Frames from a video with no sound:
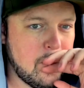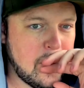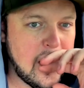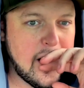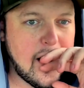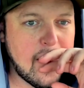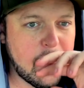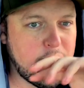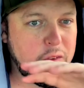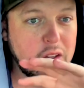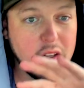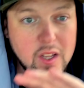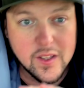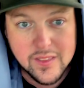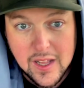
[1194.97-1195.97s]
And I feel
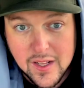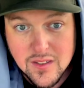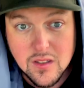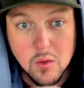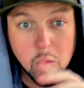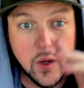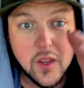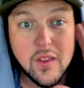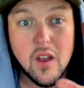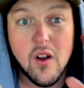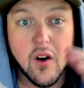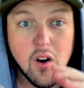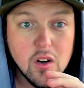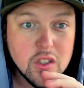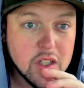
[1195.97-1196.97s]
like that's the way that
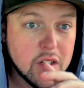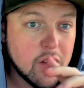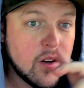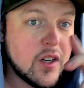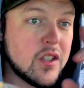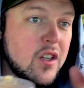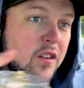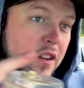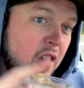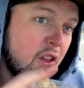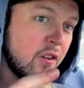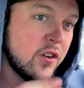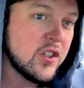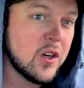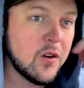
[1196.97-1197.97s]
our generation, the
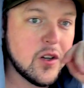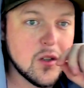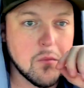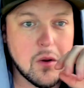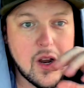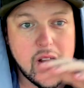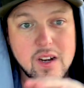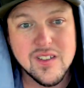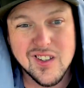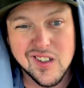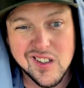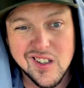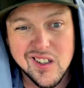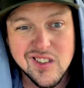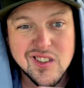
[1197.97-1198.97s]
other generation behind us, are
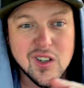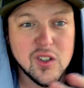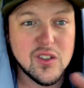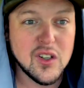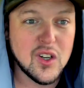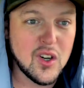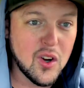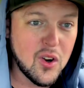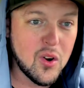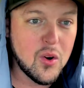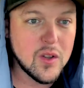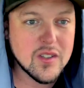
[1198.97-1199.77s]
going to start to go.